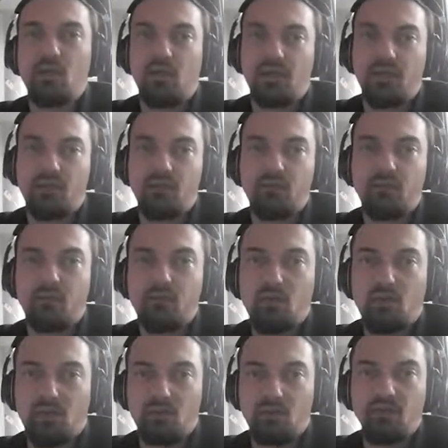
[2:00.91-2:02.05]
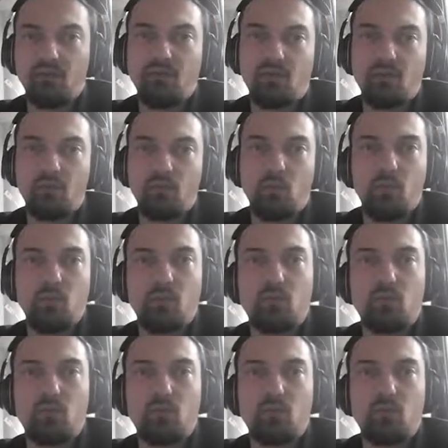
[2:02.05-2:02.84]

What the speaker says: And at that time, we